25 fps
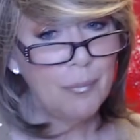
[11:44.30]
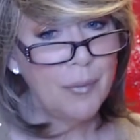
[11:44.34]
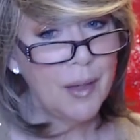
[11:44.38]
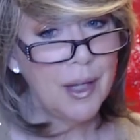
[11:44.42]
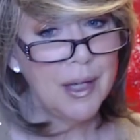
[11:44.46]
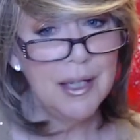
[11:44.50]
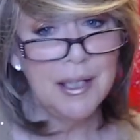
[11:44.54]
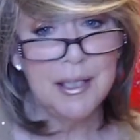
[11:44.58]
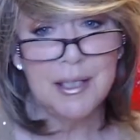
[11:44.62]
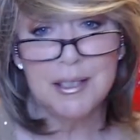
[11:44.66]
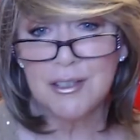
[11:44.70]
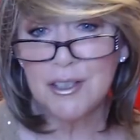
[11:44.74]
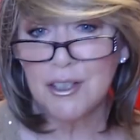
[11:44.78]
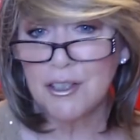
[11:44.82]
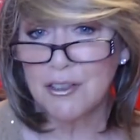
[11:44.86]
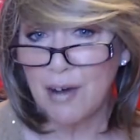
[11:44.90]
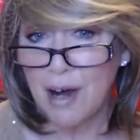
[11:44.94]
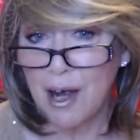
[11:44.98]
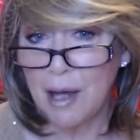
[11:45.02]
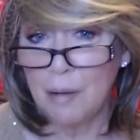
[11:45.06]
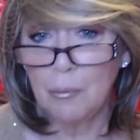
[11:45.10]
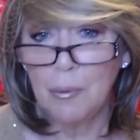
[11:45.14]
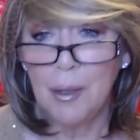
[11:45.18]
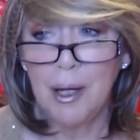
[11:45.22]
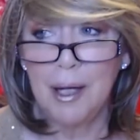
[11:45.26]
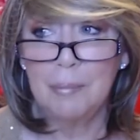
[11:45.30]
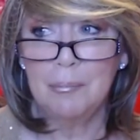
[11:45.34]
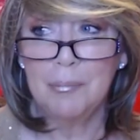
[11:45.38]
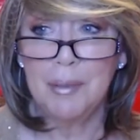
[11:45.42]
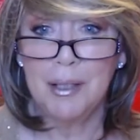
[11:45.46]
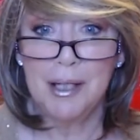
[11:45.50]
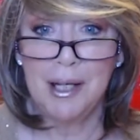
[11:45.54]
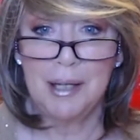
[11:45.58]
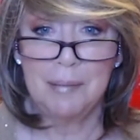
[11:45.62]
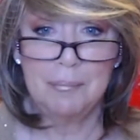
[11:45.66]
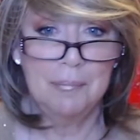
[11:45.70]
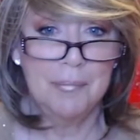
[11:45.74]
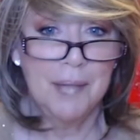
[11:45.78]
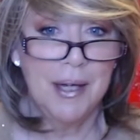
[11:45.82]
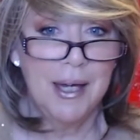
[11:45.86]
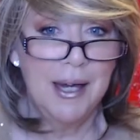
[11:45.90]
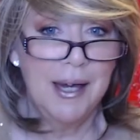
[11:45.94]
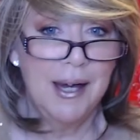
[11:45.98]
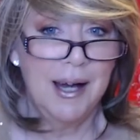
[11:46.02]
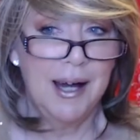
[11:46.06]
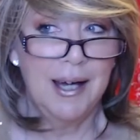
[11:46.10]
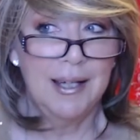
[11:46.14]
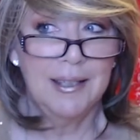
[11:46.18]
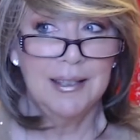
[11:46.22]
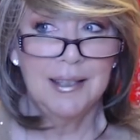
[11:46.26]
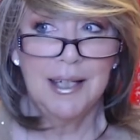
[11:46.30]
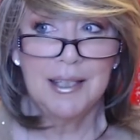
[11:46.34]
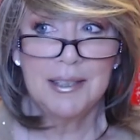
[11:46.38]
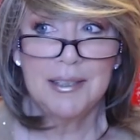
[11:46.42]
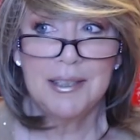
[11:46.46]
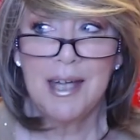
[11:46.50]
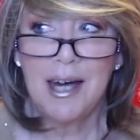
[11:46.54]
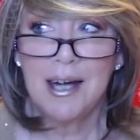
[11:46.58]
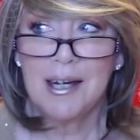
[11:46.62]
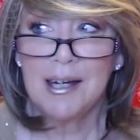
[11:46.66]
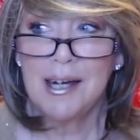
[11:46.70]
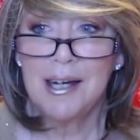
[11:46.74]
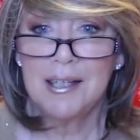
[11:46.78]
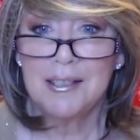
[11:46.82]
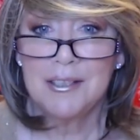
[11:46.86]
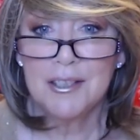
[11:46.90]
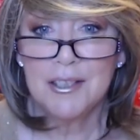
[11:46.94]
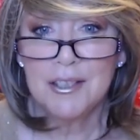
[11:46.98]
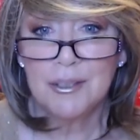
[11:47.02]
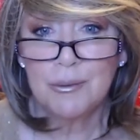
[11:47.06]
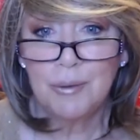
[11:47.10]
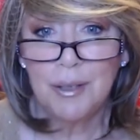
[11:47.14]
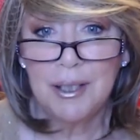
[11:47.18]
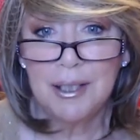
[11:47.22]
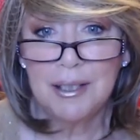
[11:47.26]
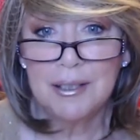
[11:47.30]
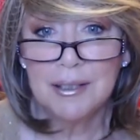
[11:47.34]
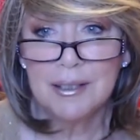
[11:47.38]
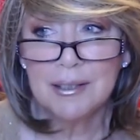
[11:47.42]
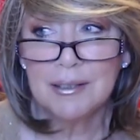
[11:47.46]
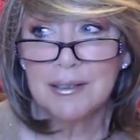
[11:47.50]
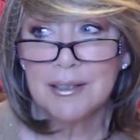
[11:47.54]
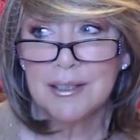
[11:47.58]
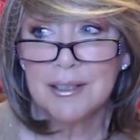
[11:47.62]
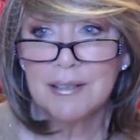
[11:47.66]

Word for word: It is a dry wine, but I I like that kind of sweet